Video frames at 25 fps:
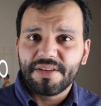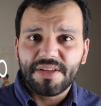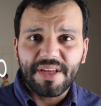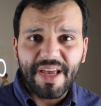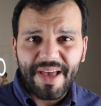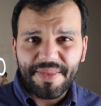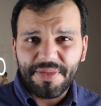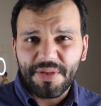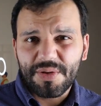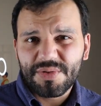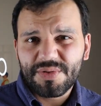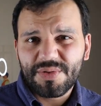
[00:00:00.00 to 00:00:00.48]

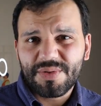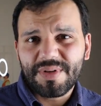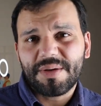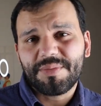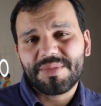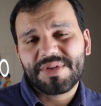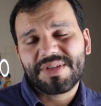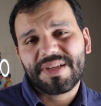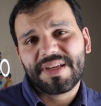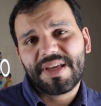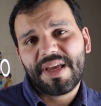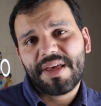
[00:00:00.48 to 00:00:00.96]
You add those two
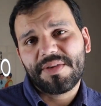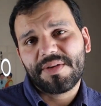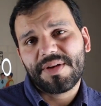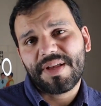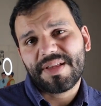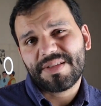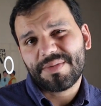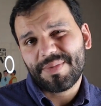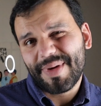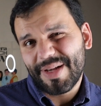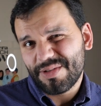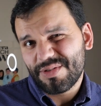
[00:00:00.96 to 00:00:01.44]
numbers together,
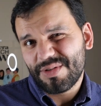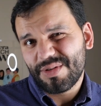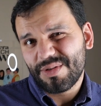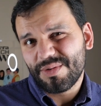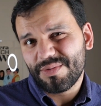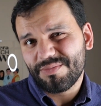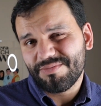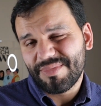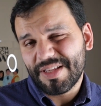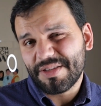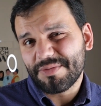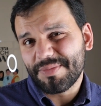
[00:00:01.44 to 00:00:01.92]
that's about
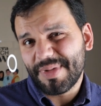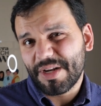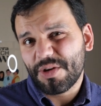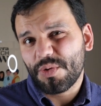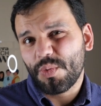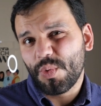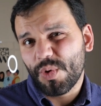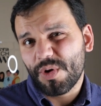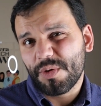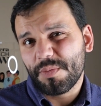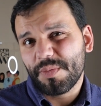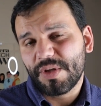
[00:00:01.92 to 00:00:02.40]

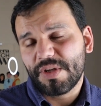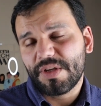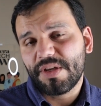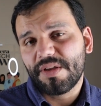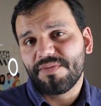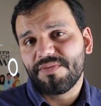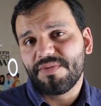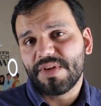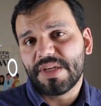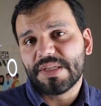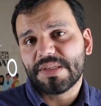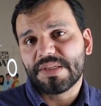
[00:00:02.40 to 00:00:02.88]

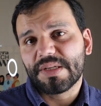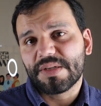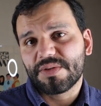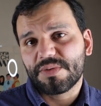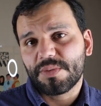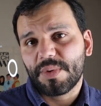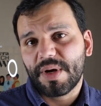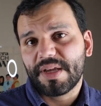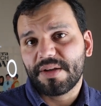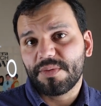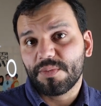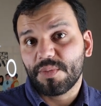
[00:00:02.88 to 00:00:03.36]
250,000
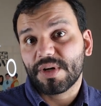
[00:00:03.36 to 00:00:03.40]
visas, right?